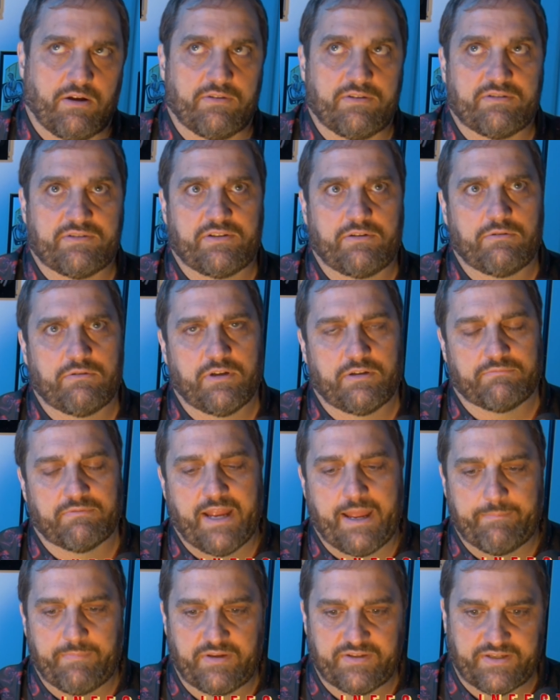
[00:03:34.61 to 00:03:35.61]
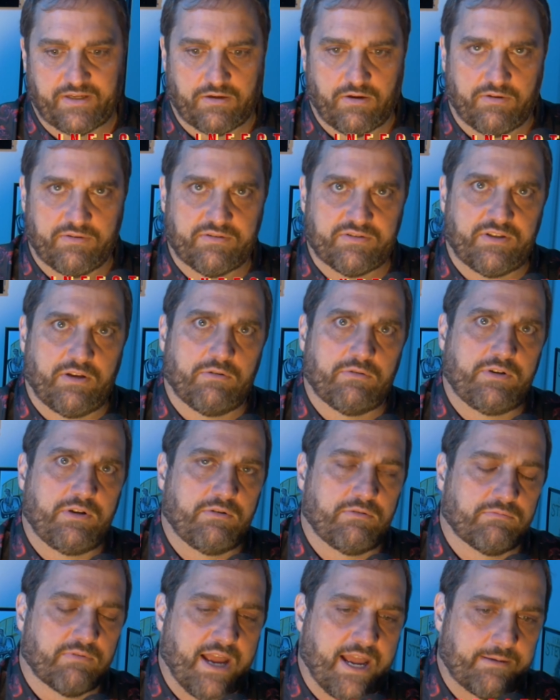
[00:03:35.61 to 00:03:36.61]
Oh, there's no good rap music. Oh, there's no
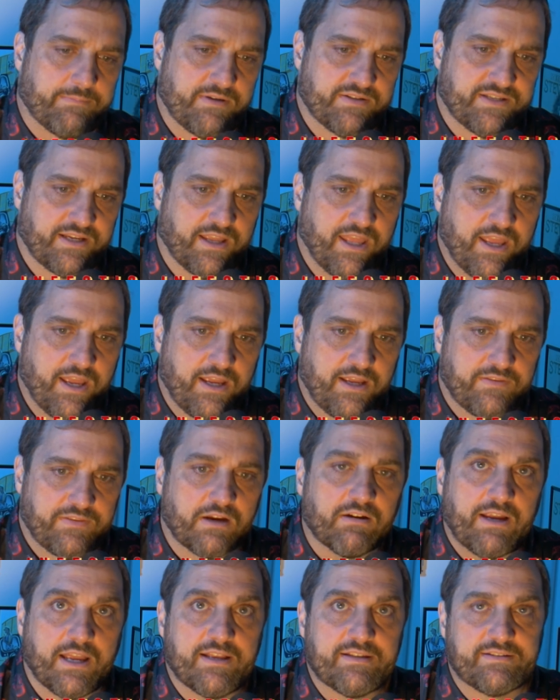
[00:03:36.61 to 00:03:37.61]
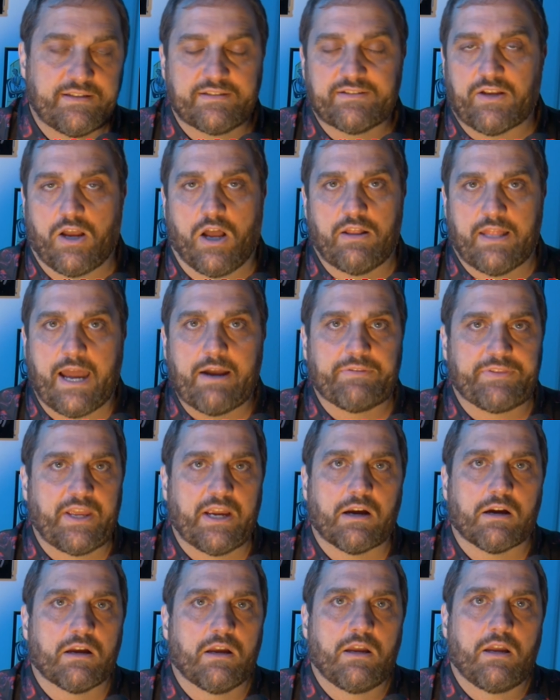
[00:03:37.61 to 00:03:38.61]
new rock music. There is. It's all out
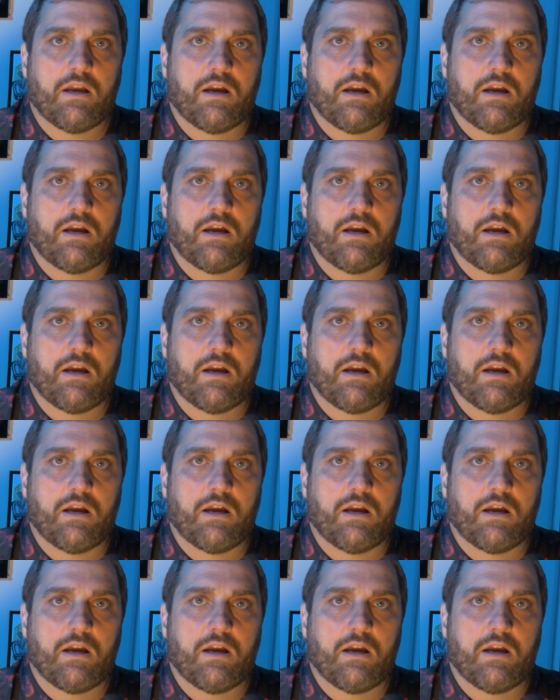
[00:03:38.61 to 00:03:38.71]
there.